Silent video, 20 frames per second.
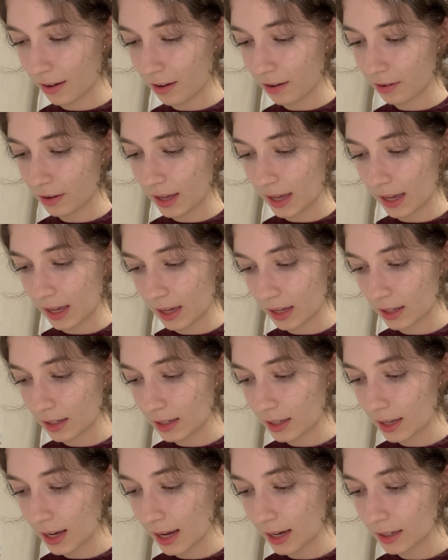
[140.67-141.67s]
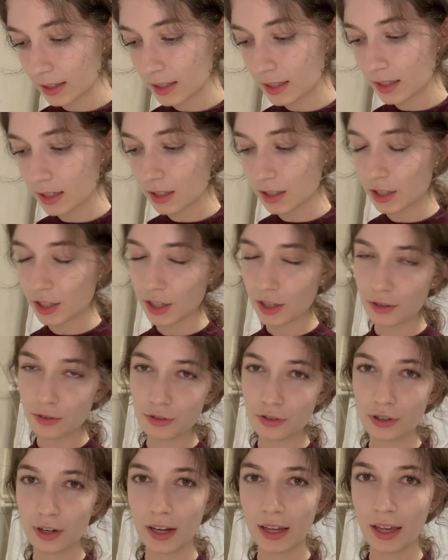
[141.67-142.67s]
Okay, and next, do you
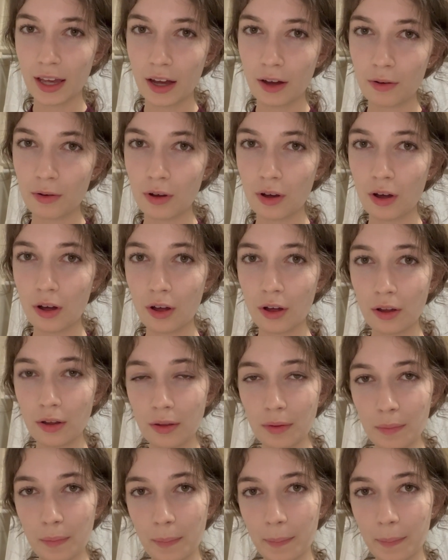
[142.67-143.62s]
drink alcohol?